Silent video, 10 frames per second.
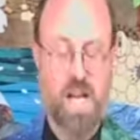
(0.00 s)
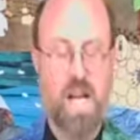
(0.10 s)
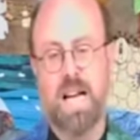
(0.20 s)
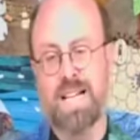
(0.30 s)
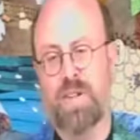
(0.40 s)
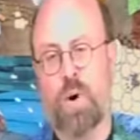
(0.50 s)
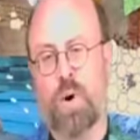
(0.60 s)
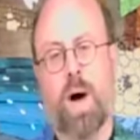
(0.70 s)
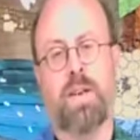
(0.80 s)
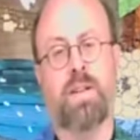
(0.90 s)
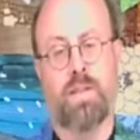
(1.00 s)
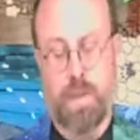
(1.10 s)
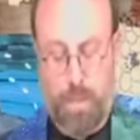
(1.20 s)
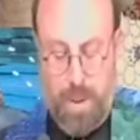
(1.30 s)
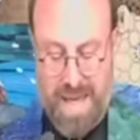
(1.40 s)
It's no wonder
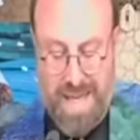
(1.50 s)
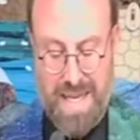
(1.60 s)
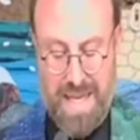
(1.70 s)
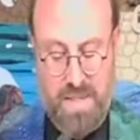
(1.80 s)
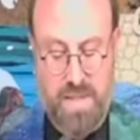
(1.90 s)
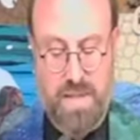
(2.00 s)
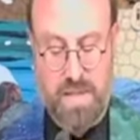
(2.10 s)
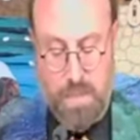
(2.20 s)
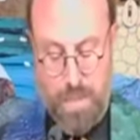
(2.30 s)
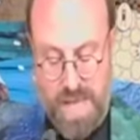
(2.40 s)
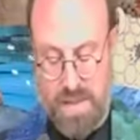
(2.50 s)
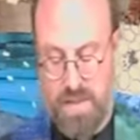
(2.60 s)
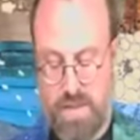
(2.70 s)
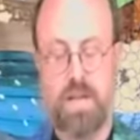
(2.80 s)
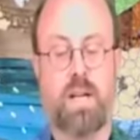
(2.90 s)
that play gets
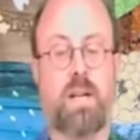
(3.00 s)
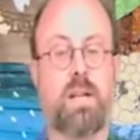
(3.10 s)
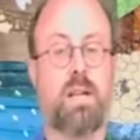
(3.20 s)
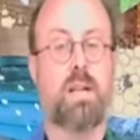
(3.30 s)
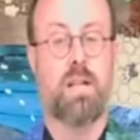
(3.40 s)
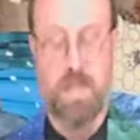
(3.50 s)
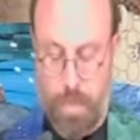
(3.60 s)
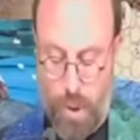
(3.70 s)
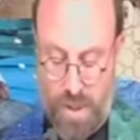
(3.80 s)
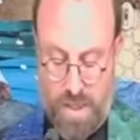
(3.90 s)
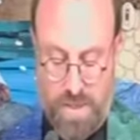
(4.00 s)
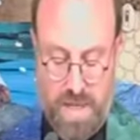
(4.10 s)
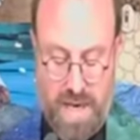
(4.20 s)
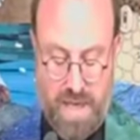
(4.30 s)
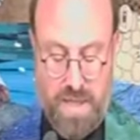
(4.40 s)
dismissed as the pointless
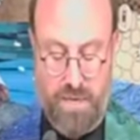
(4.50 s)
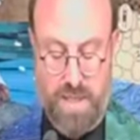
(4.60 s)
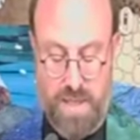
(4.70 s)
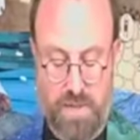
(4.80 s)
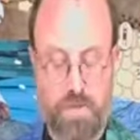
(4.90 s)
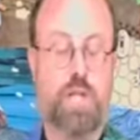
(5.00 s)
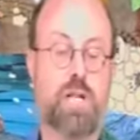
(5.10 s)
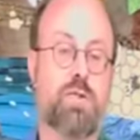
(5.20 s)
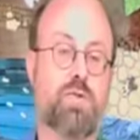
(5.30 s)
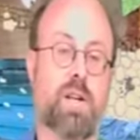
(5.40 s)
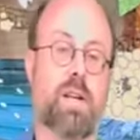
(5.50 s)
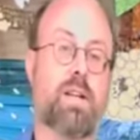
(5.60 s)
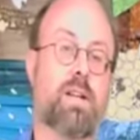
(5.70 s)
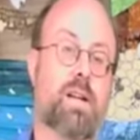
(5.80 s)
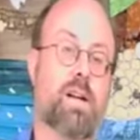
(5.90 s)
activity of children,
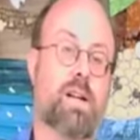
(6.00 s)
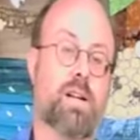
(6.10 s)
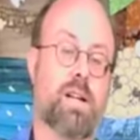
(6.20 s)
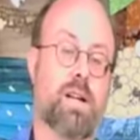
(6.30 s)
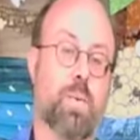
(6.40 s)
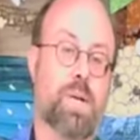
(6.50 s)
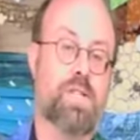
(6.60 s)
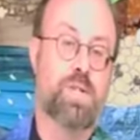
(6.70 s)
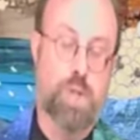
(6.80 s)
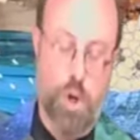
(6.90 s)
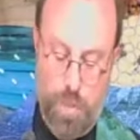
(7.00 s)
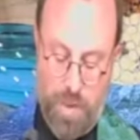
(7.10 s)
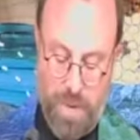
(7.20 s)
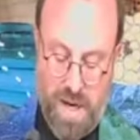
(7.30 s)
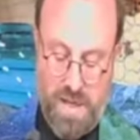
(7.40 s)
when
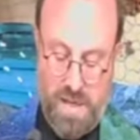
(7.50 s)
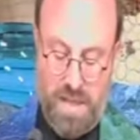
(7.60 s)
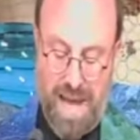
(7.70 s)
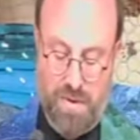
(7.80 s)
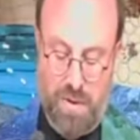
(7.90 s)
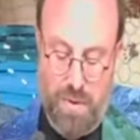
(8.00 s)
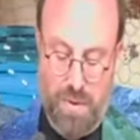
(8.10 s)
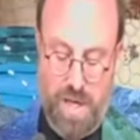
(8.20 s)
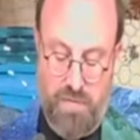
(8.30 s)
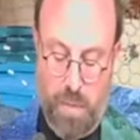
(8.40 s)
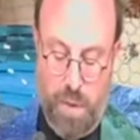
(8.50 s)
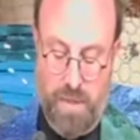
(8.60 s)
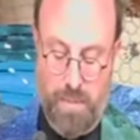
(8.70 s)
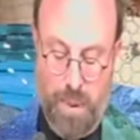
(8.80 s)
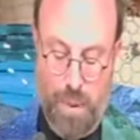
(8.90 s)
sober-minded adults have more
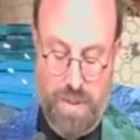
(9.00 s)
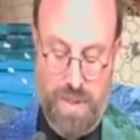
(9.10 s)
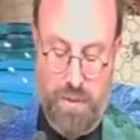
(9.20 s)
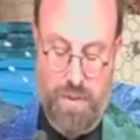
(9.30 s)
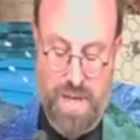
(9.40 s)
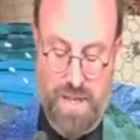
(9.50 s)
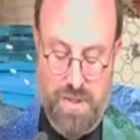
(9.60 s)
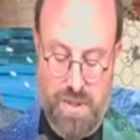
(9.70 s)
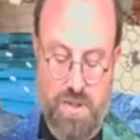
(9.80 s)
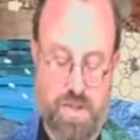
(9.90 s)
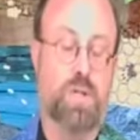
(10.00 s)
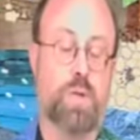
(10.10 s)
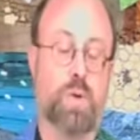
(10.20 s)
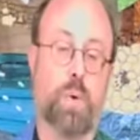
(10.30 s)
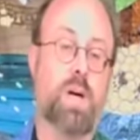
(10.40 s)
important things to
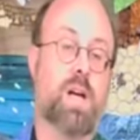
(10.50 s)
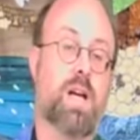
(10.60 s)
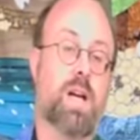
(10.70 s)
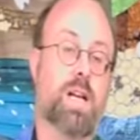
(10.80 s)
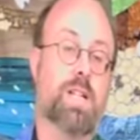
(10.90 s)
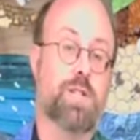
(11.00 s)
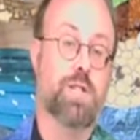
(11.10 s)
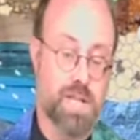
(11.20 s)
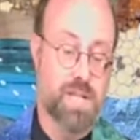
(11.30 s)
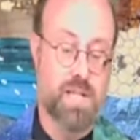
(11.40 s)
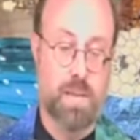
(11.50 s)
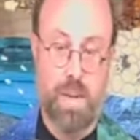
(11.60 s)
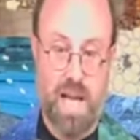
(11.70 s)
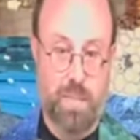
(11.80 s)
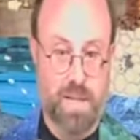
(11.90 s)
do just to be able to